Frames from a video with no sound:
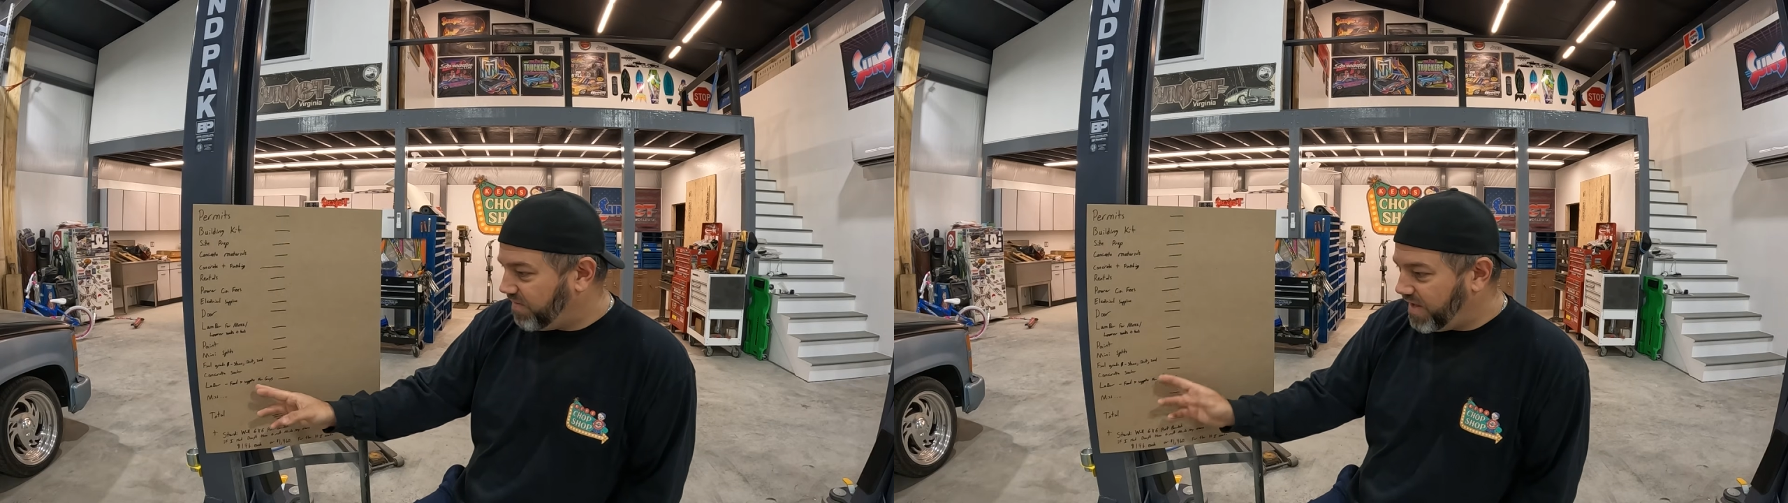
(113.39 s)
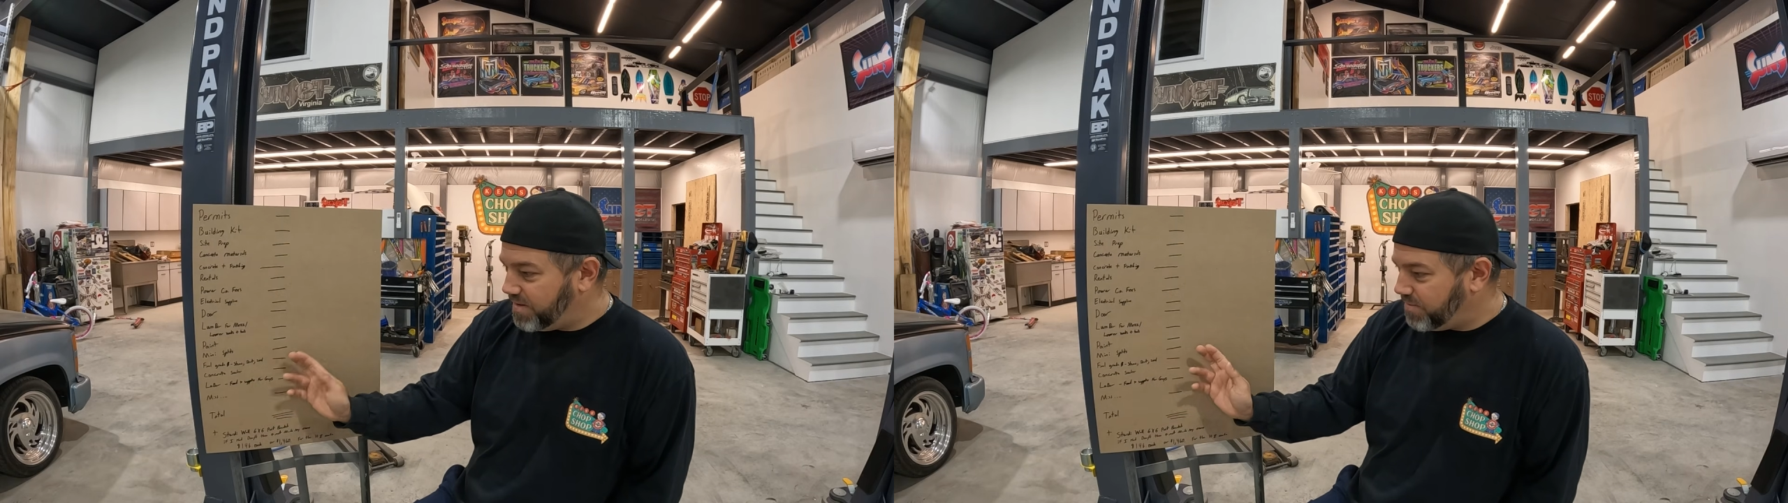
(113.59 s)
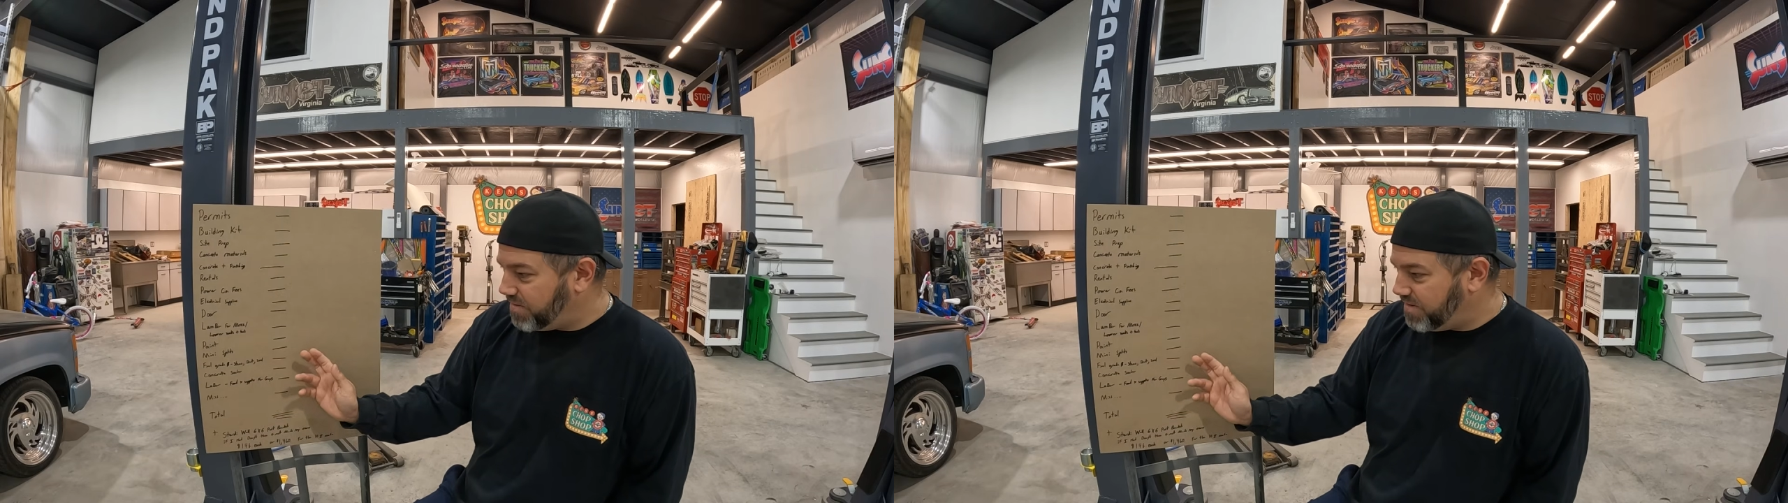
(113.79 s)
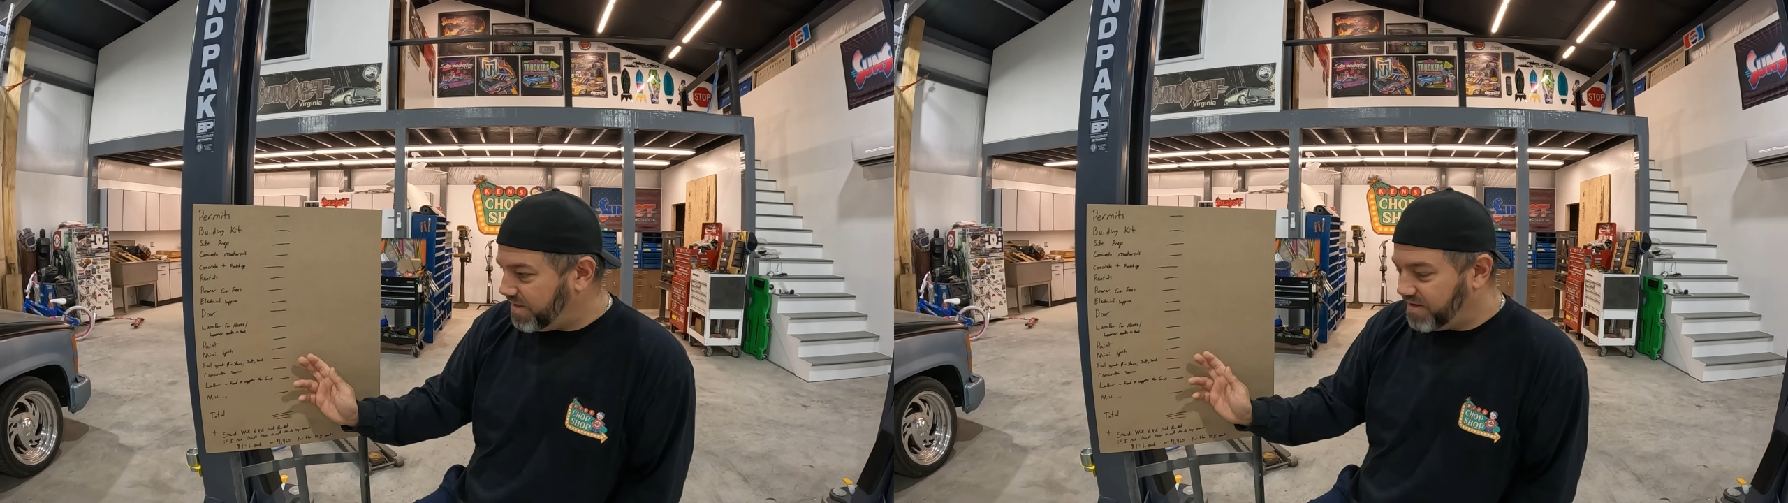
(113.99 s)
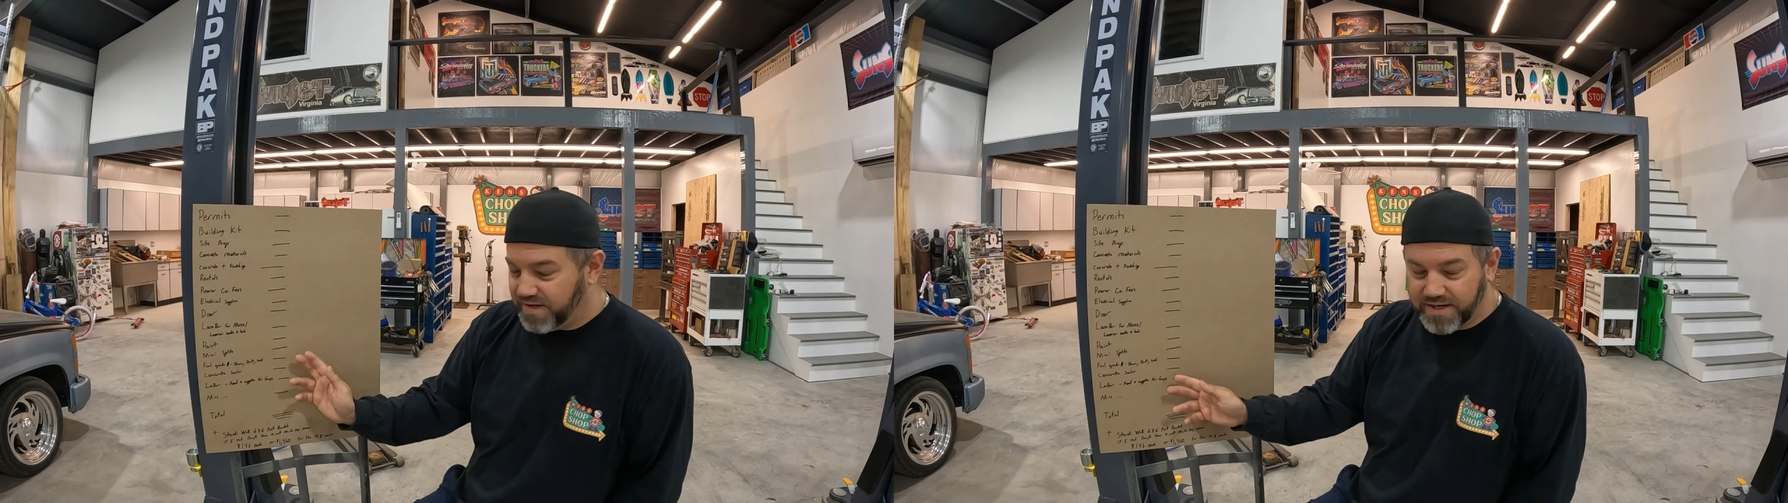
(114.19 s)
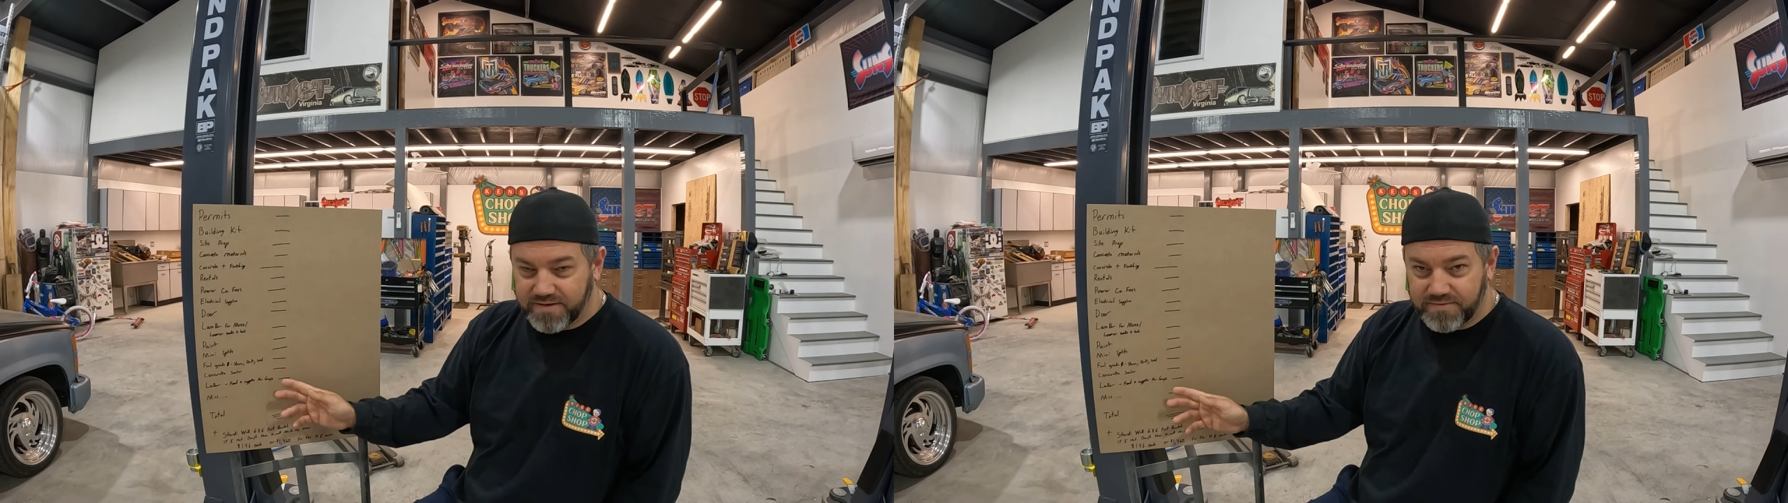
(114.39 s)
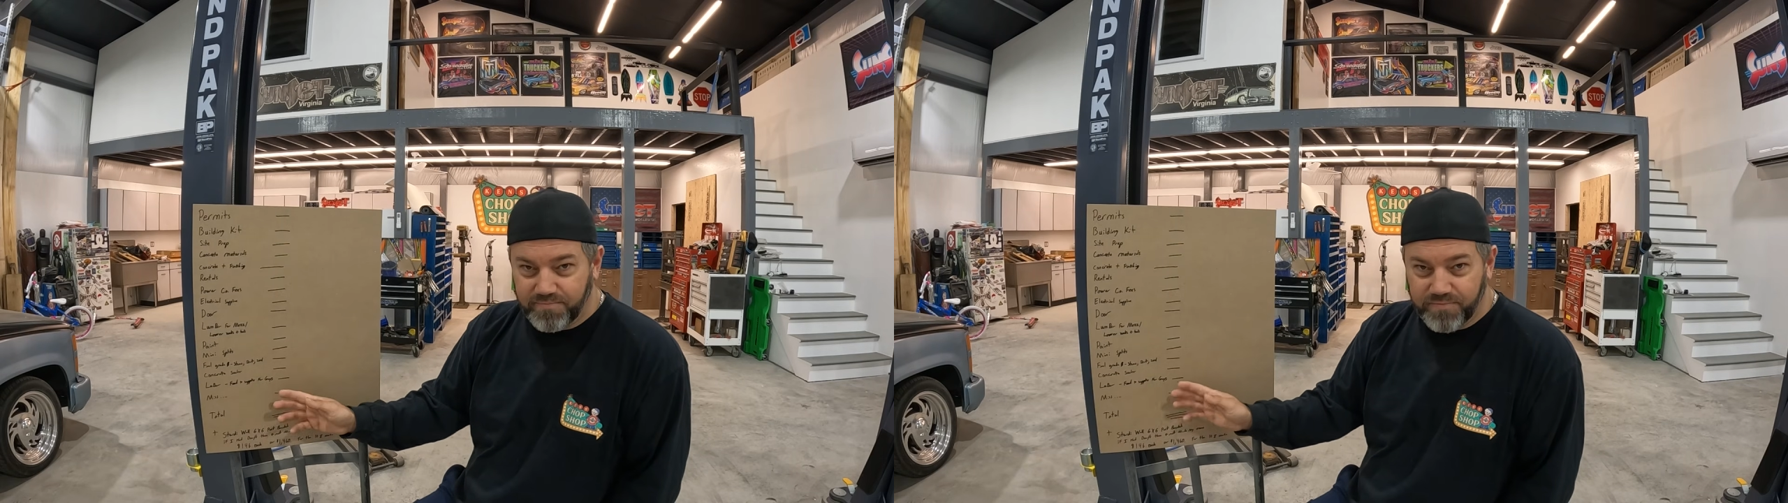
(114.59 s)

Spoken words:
labor, and